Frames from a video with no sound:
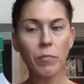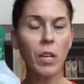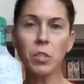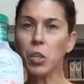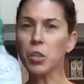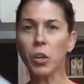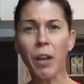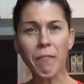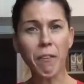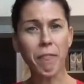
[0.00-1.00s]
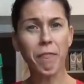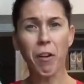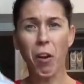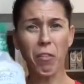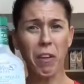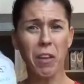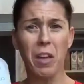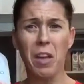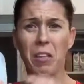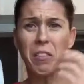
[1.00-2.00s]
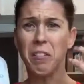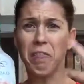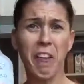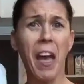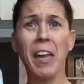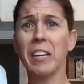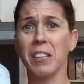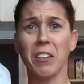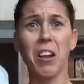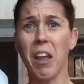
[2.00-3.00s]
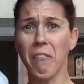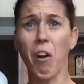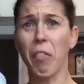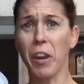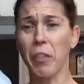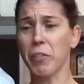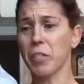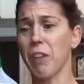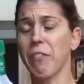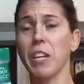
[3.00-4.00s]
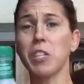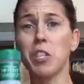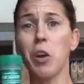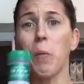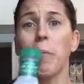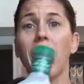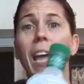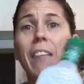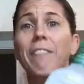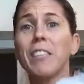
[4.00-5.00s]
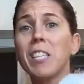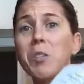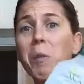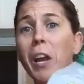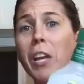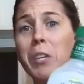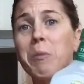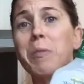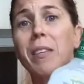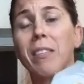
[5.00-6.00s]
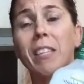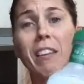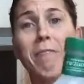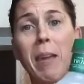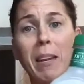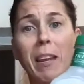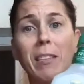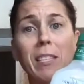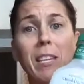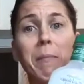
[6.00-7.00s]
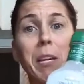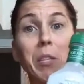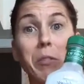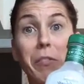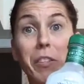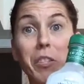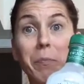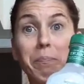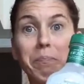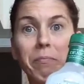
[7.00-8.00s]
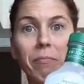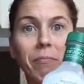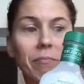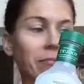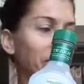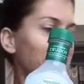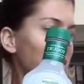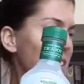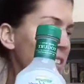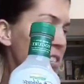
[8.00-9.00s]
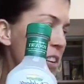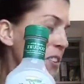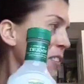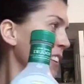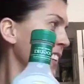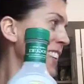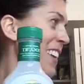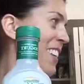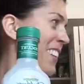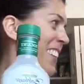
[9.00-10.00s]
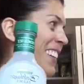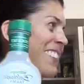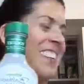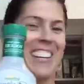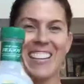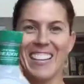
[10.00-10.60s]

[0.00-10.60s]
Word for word: So you don't have the, all the, the fat and all that other stuff in it. So this is what I use instead of mayonnaise in my tuna fish. So thank you. I don't need it.